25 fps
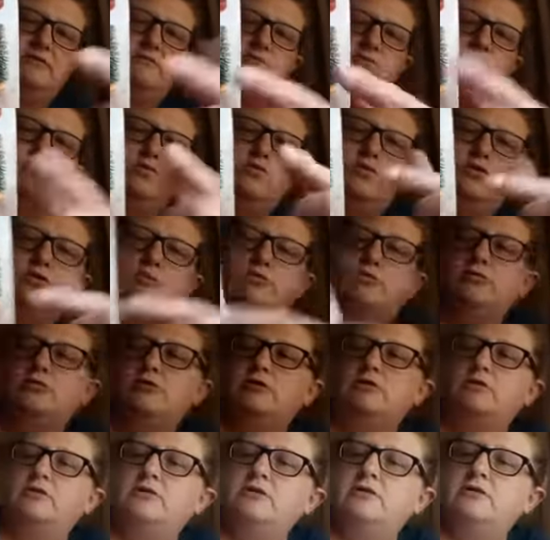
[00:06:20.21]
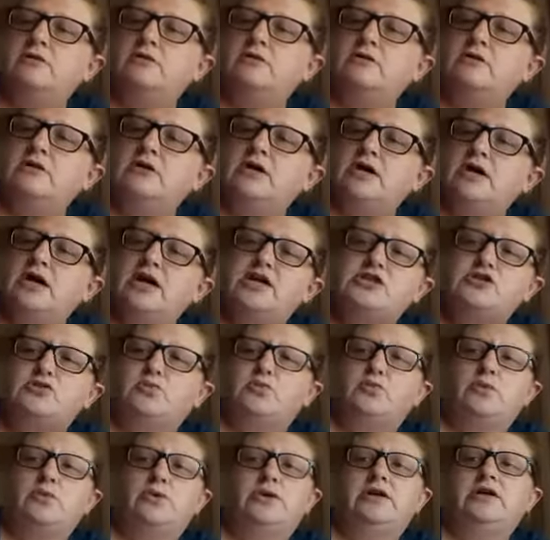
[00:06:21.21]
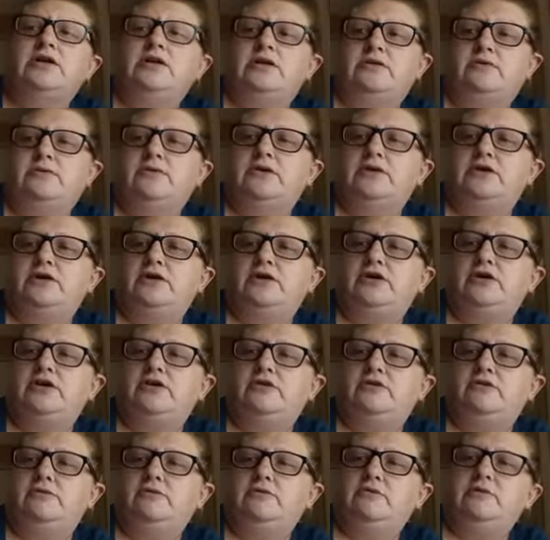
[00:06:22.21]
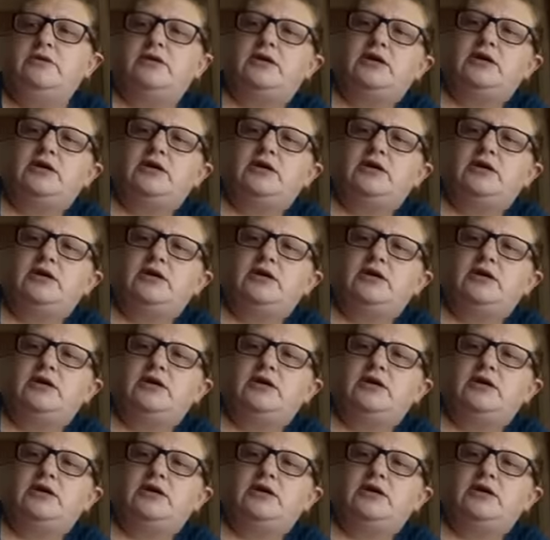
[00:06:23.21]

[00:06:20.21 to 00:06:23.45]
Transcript: warmer. It's really, really cute. It